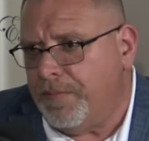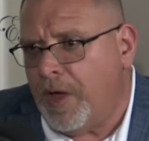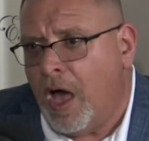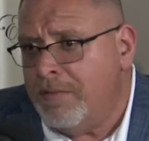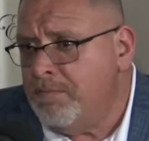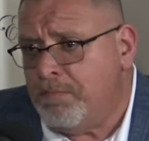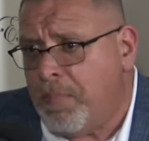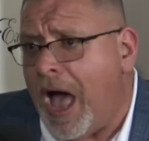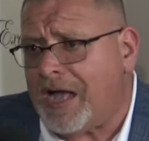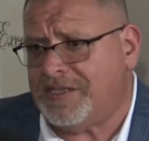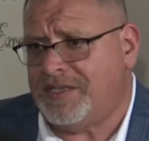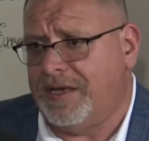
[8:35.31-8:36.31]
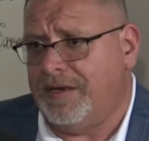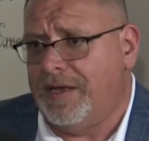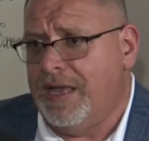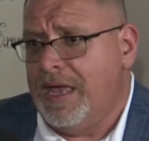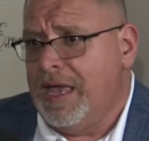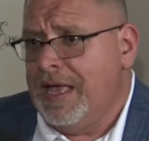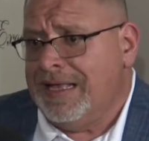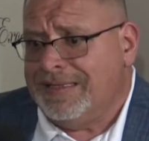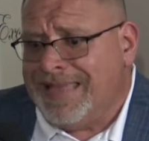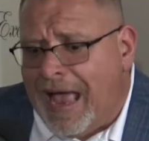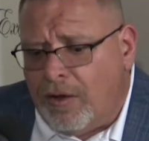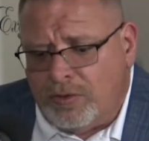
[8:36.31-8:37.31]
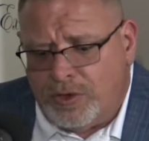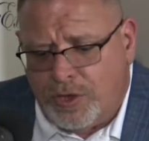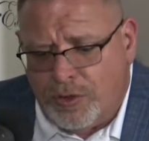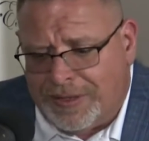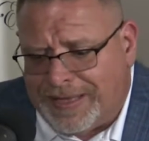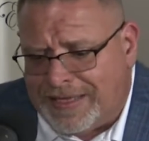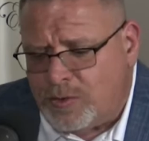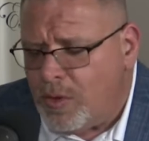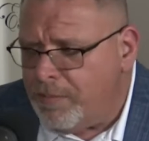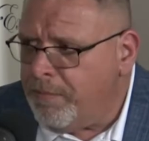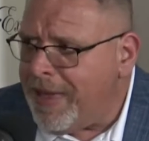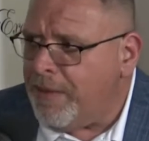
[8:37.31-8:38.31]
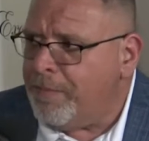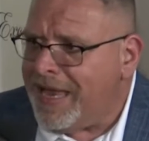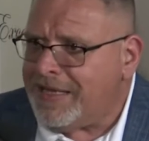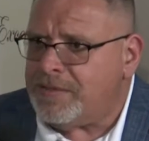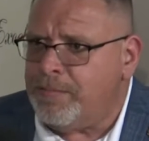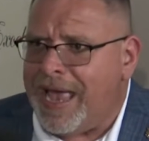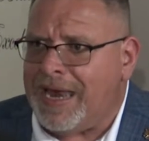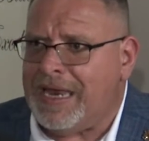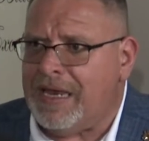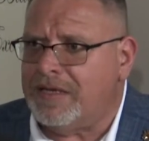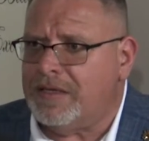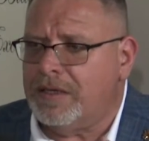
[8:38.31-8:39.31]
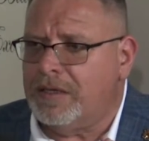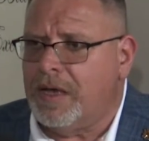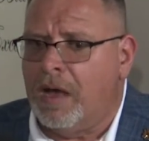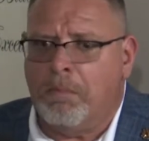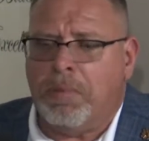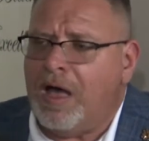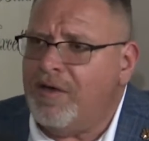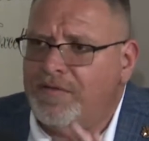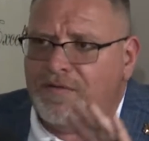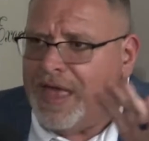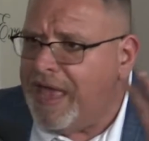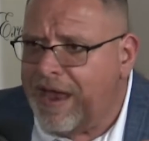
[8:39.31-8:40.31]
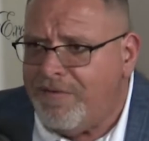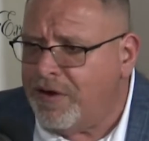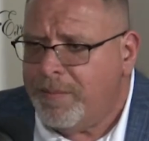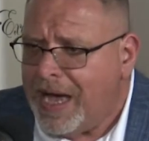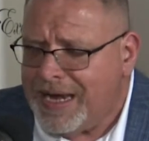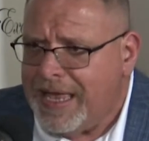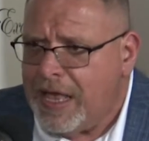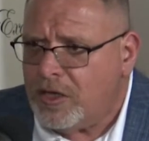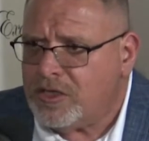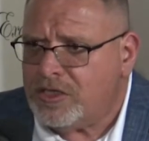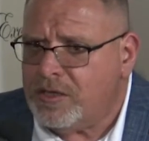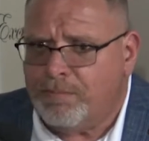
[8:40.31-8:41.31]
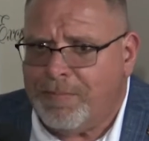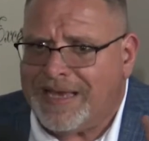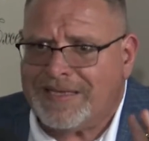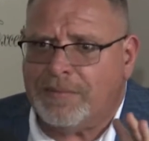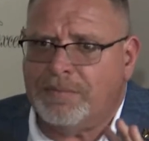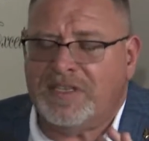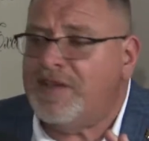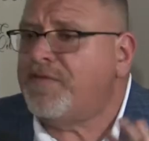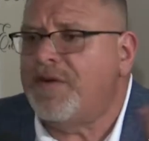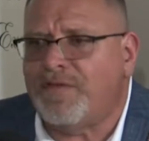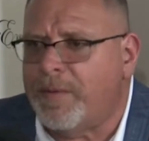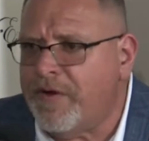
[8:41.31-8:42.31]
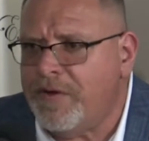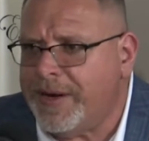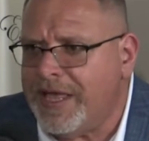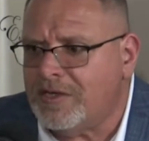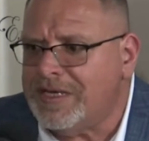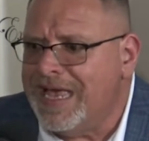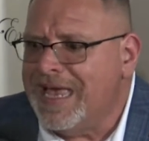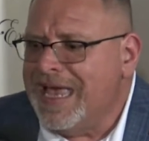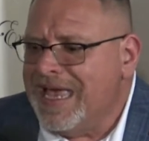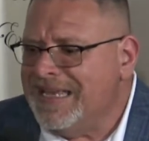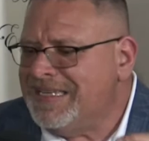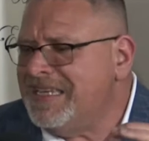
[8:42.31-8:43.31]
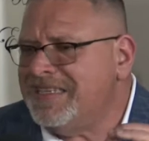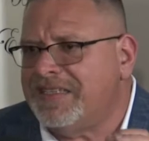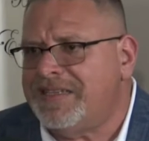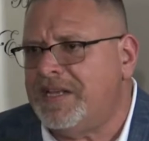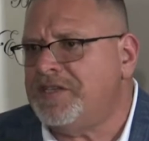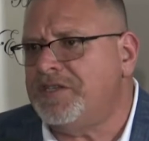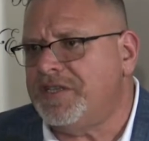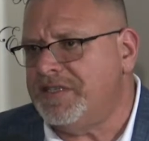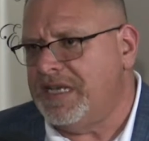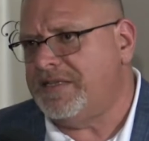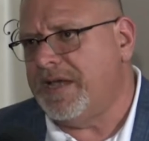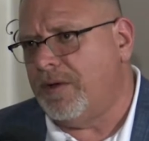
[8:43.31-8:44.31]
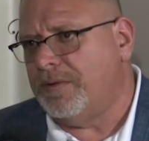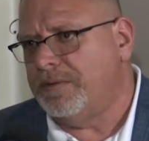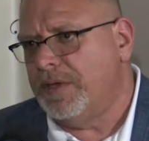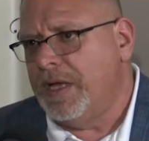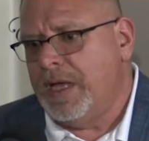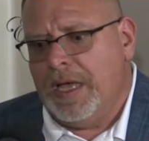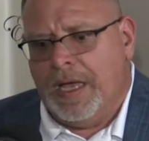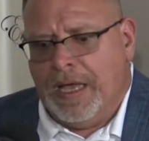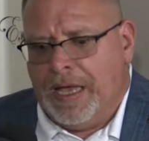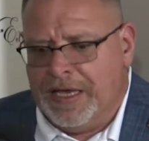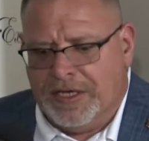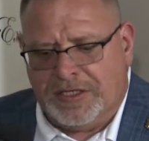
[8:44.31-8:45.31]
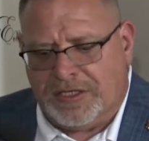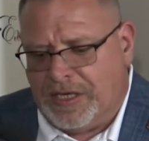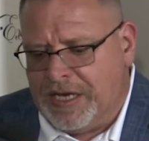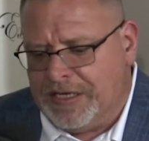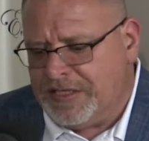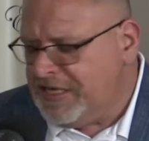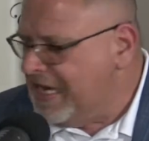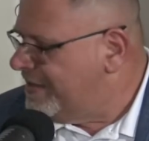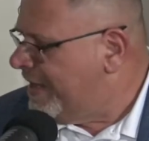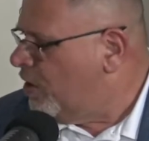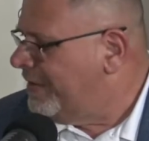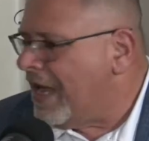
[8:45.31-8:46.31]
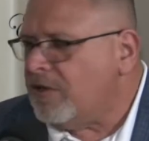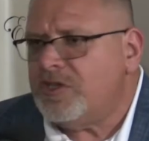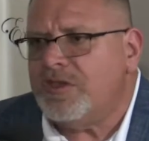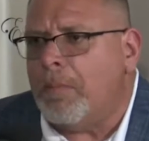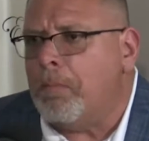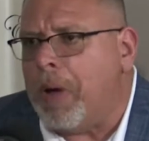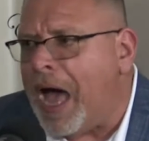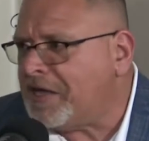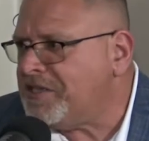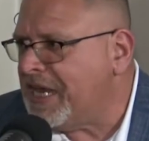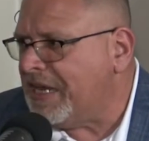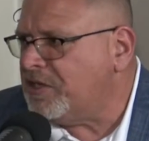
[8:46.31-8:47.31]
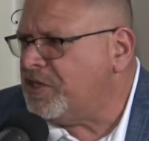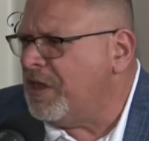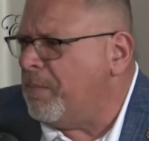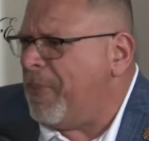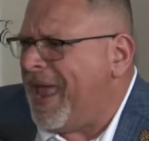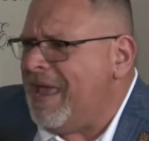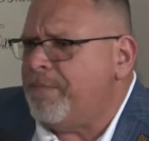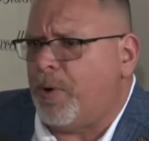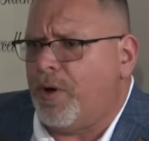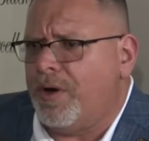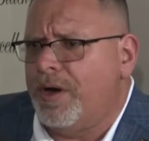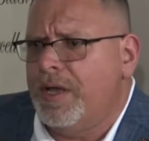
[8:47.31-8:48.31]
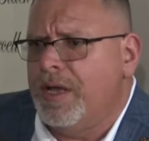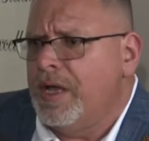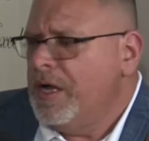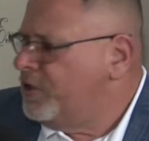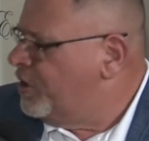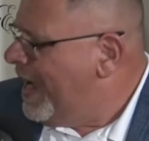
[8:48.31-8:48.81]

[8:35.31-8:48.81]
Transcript: unbox it down to, and that's what ma- makes Manny above everybody else, makes him different from everybody else, is his attention to detail. His, his detail down to the boxing, to the paper, to